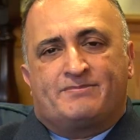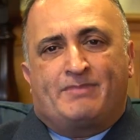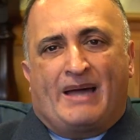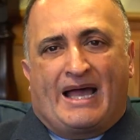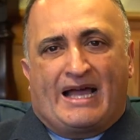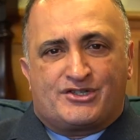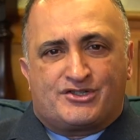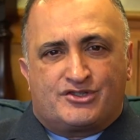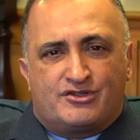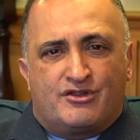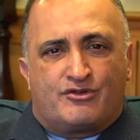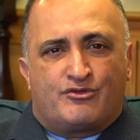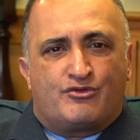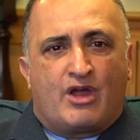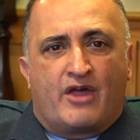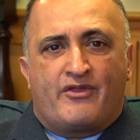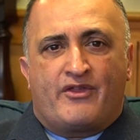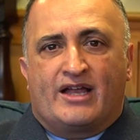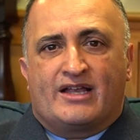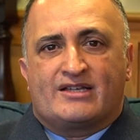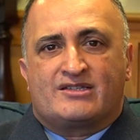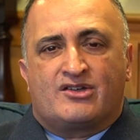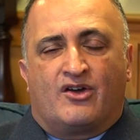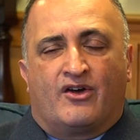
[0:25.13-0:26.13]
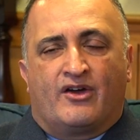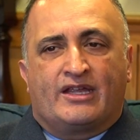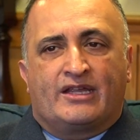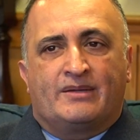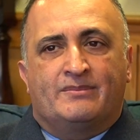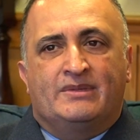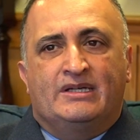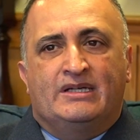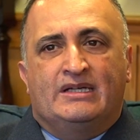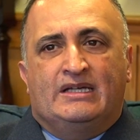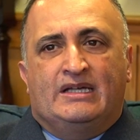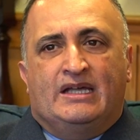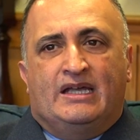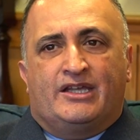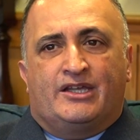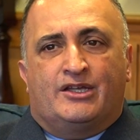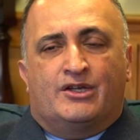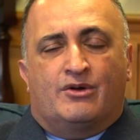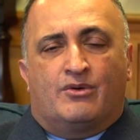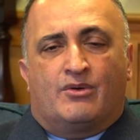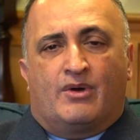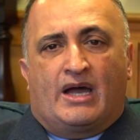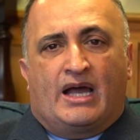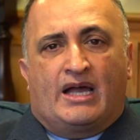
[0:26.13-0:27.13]
passion throughout that time, you
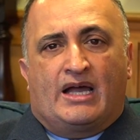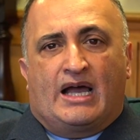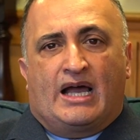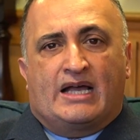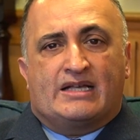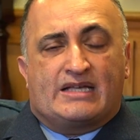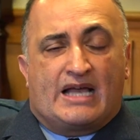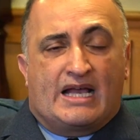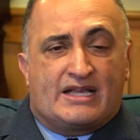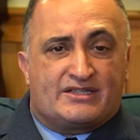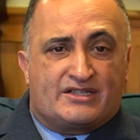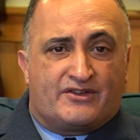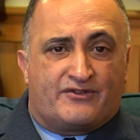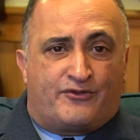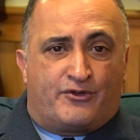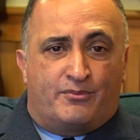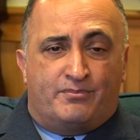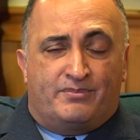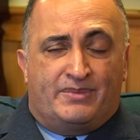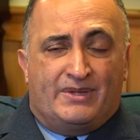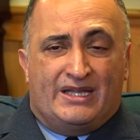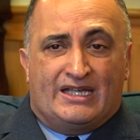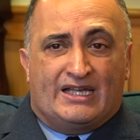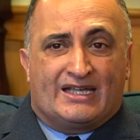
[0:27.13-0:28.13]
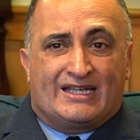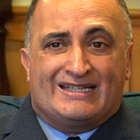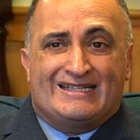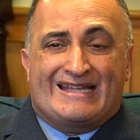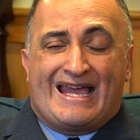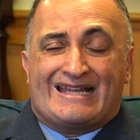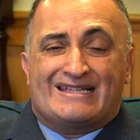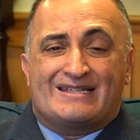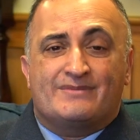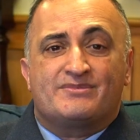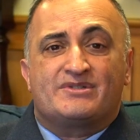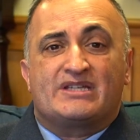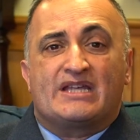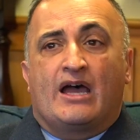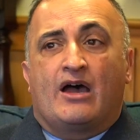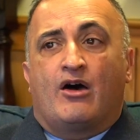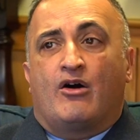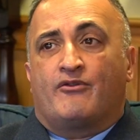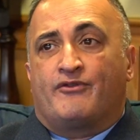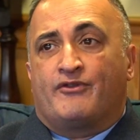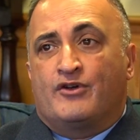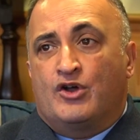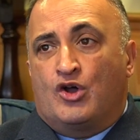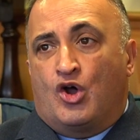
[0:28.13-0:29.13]
know, as from being a cadet
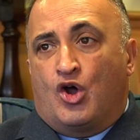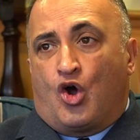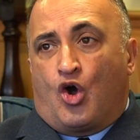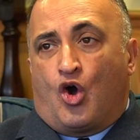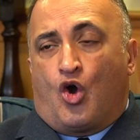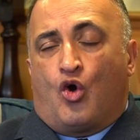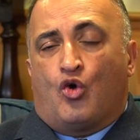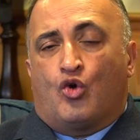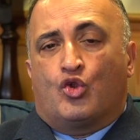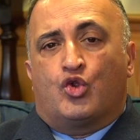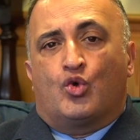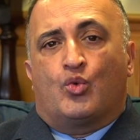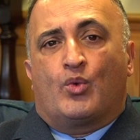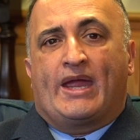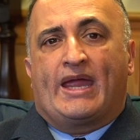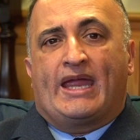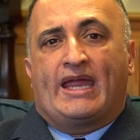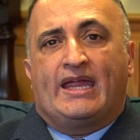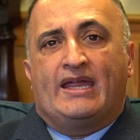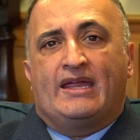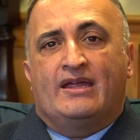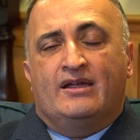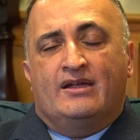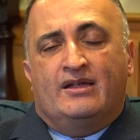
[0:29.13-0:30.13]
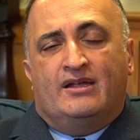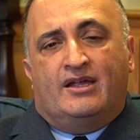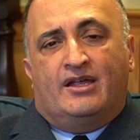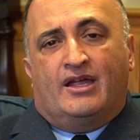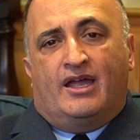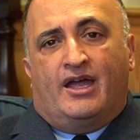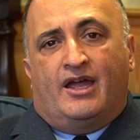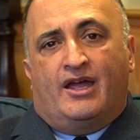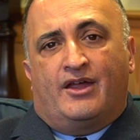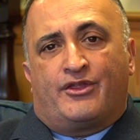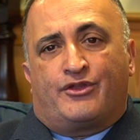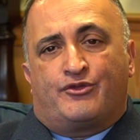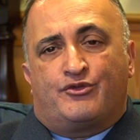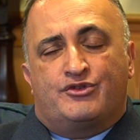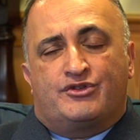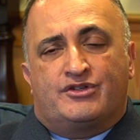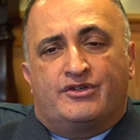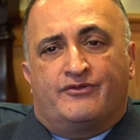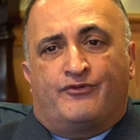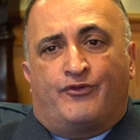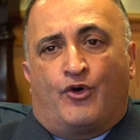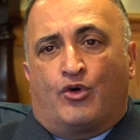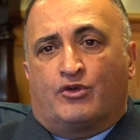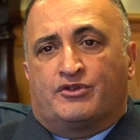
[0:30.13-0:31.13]
himself all the way through
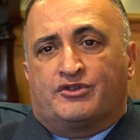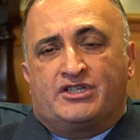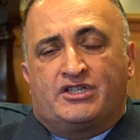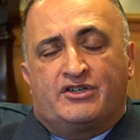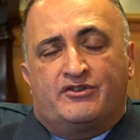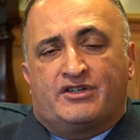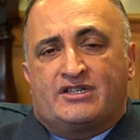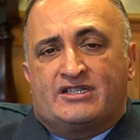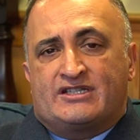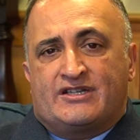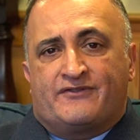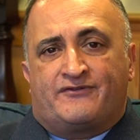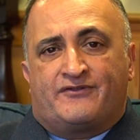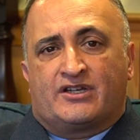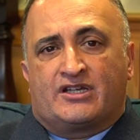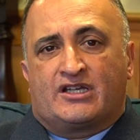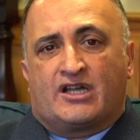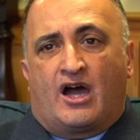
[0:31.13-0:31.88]
to volunteering different